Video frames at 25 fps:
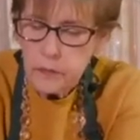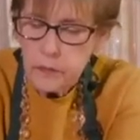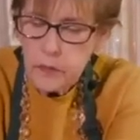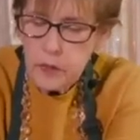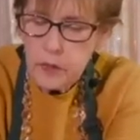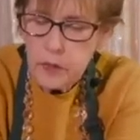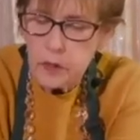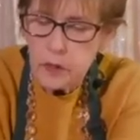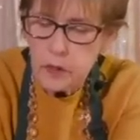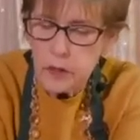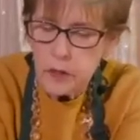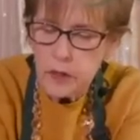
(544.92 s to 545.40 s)

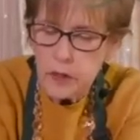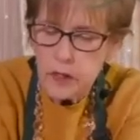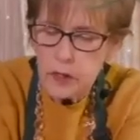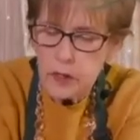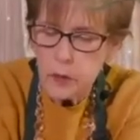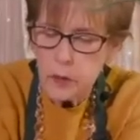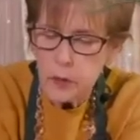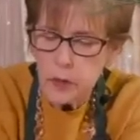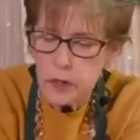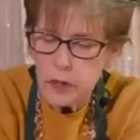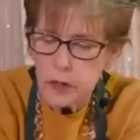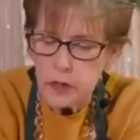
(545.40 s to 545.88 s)
So this
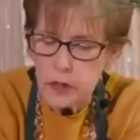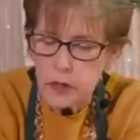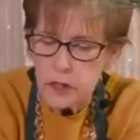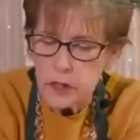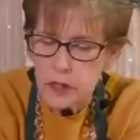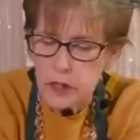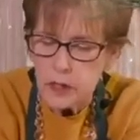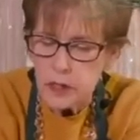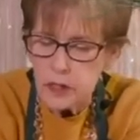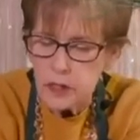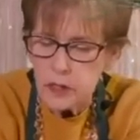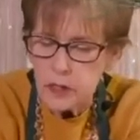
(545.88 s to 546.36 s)
one you can
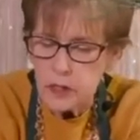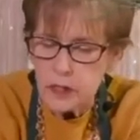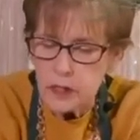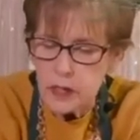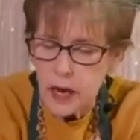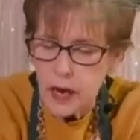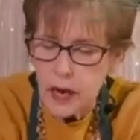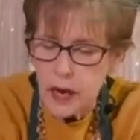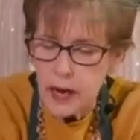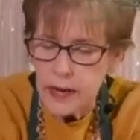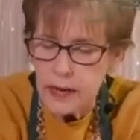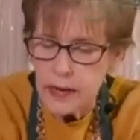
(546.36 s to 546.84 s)
just
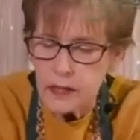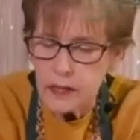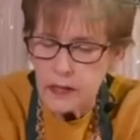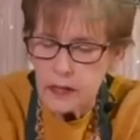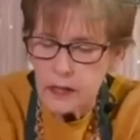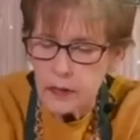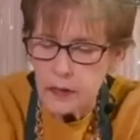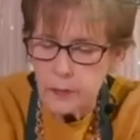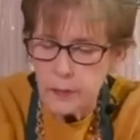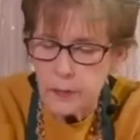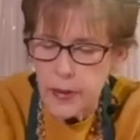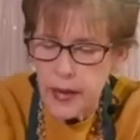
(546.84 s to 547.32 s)
tie it to the
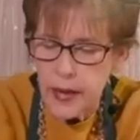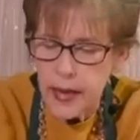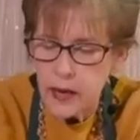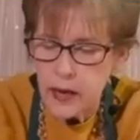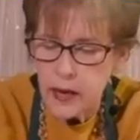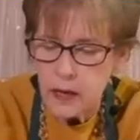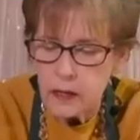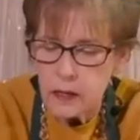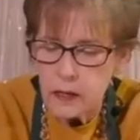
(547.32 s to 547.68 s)
back